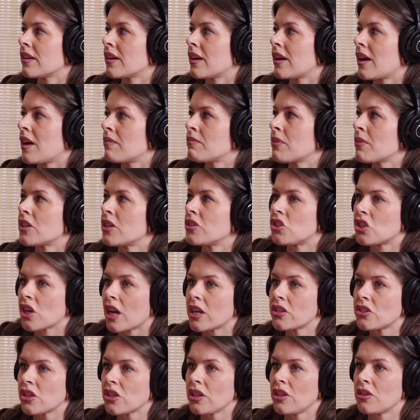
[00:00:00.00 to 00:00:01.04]
I'm not
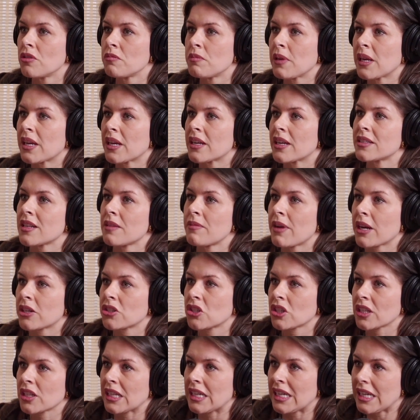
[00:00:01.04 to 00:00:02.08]
judging you because I'm
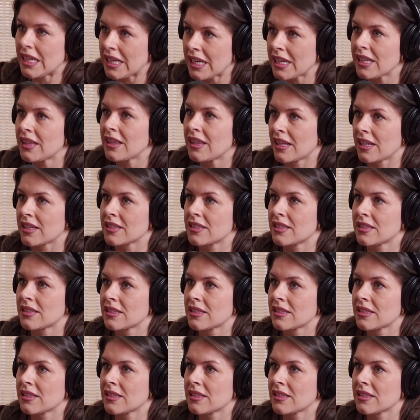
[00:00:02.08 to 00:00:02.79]
actually in this.